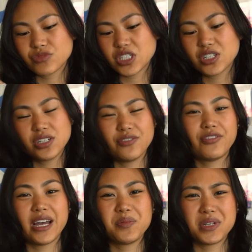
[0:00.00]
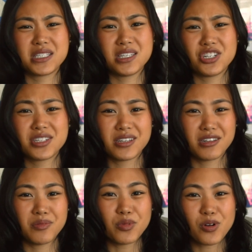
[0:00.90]
couldn't find my stitches
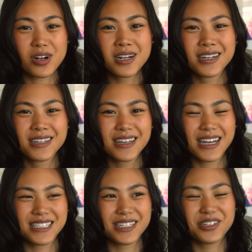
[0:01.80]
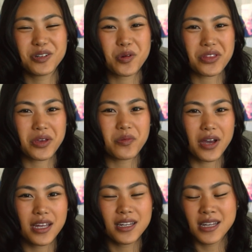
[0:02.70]
anymore. I didn't know where they
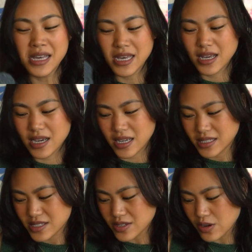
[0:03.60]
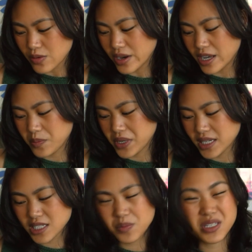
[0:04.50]
went. And so I
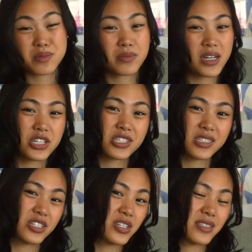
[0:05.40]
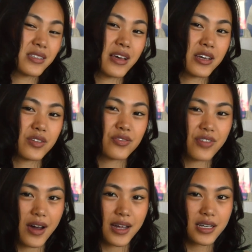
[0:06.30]
picked up as much stitches as I could
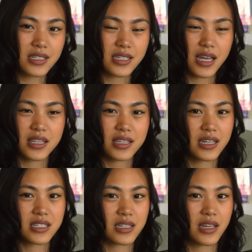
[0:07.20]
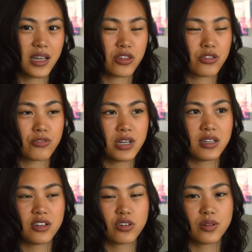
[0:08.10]
find, and then I did a 3
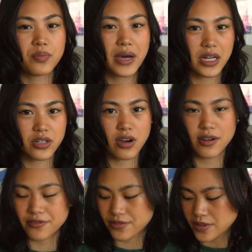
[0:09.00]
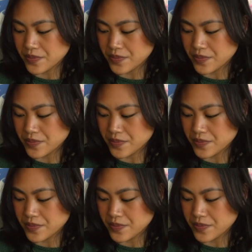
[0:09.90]
needle bind off.